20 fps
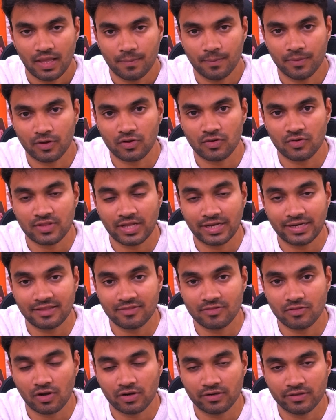because that
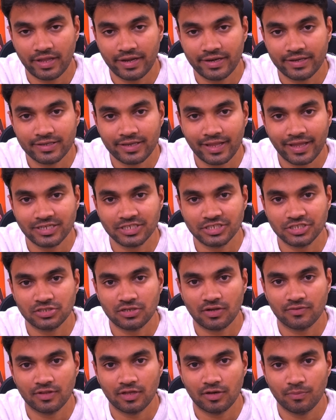is not the intention
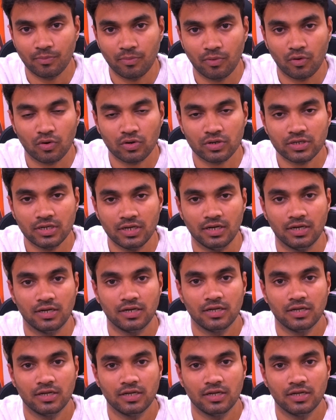of the board